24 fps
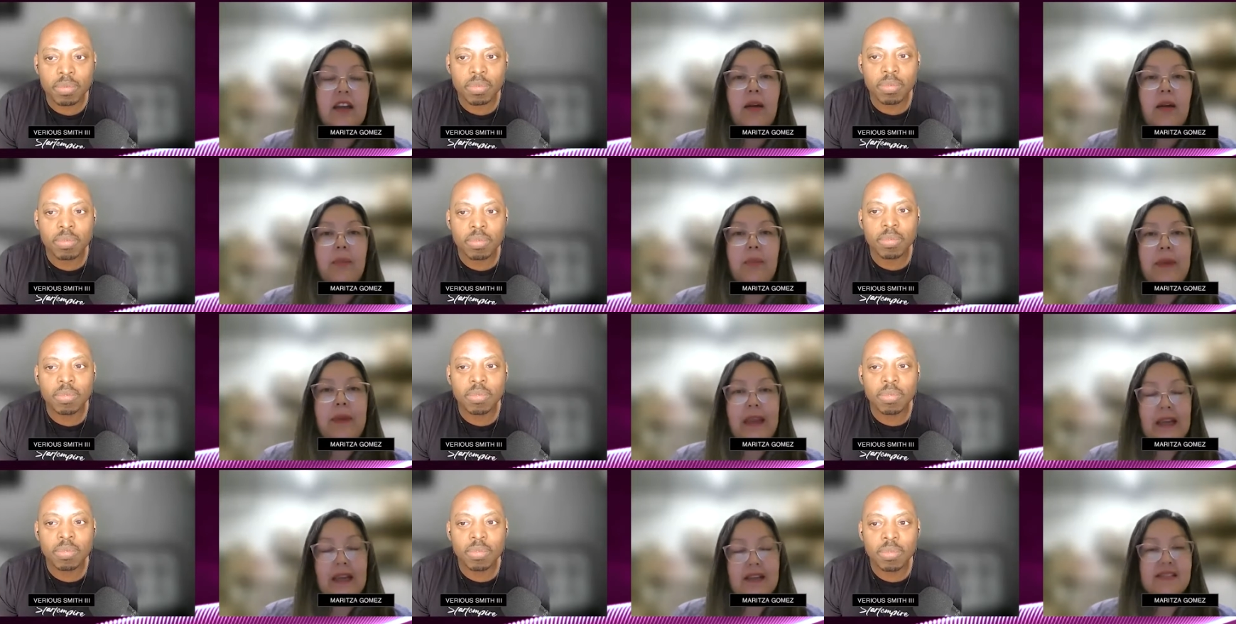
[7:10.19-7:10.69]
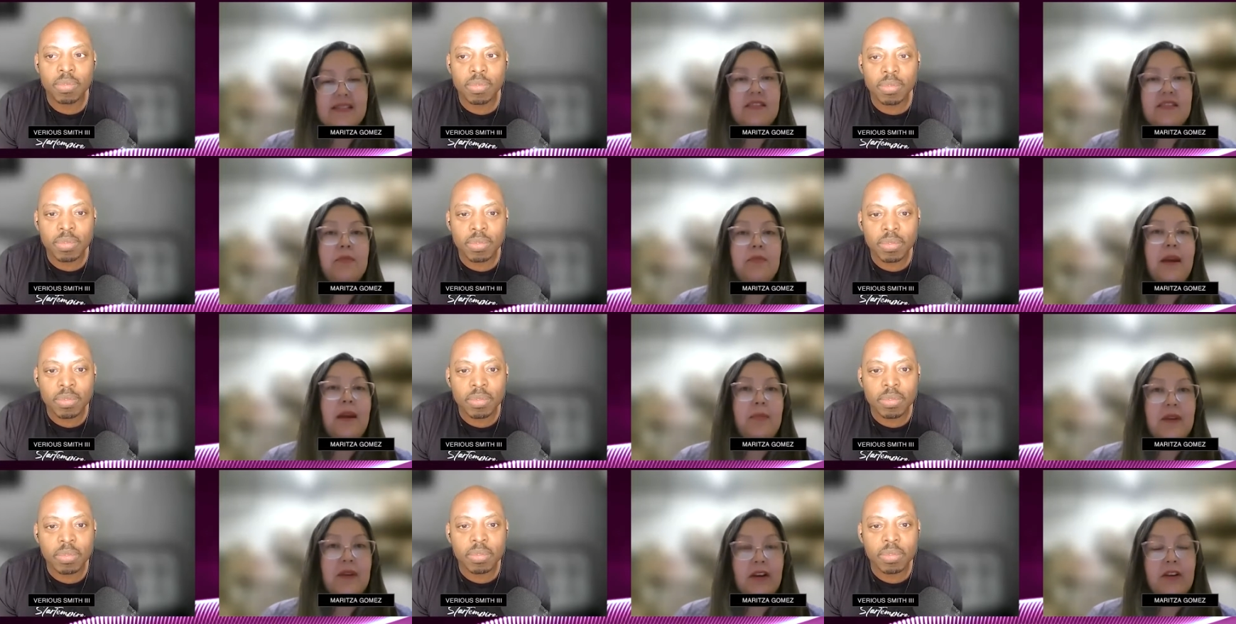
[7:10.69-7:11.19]
Speaker 1: because of my
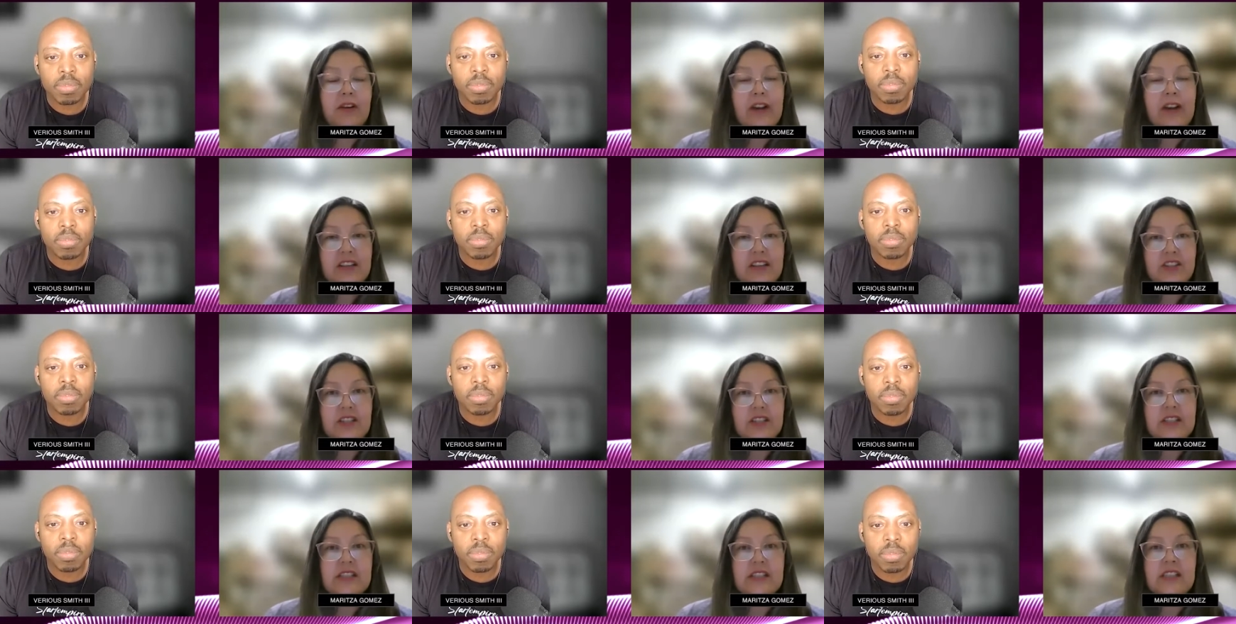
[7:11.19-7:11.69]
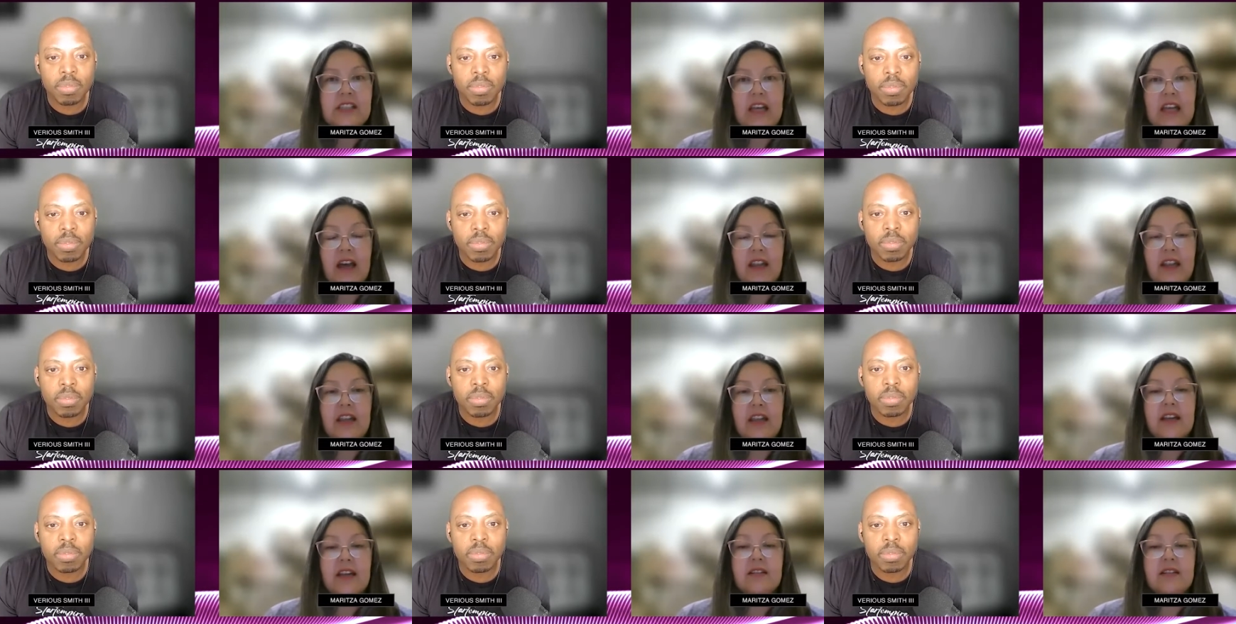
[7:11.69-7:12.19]
immigration
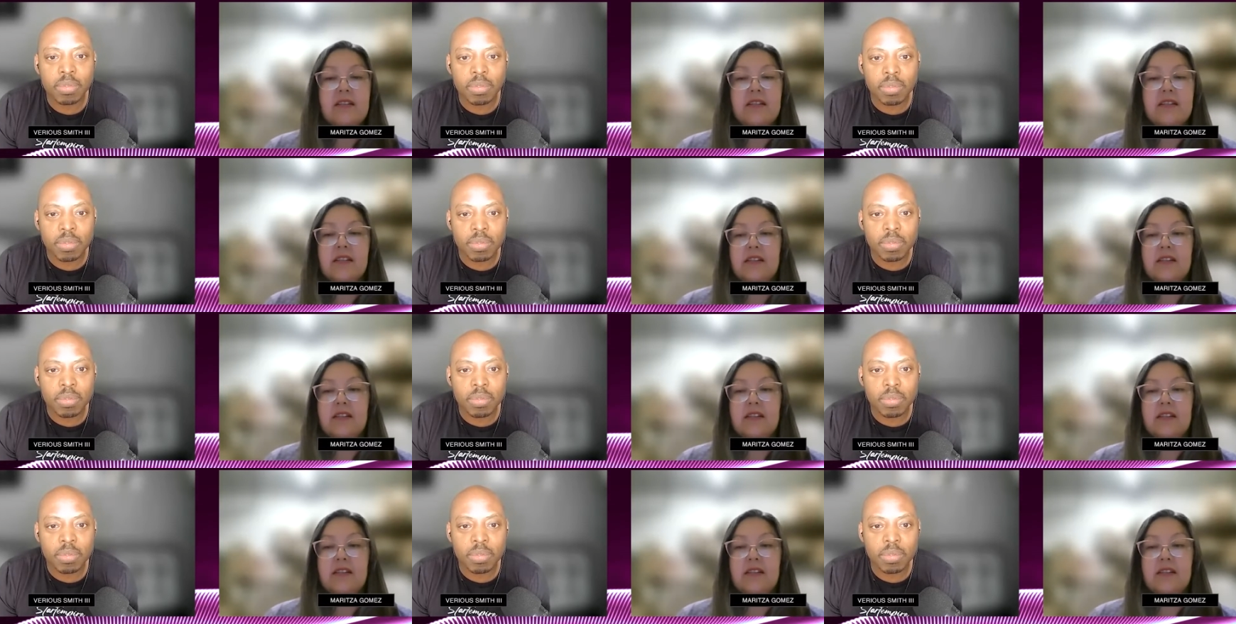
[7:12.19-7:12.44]
status.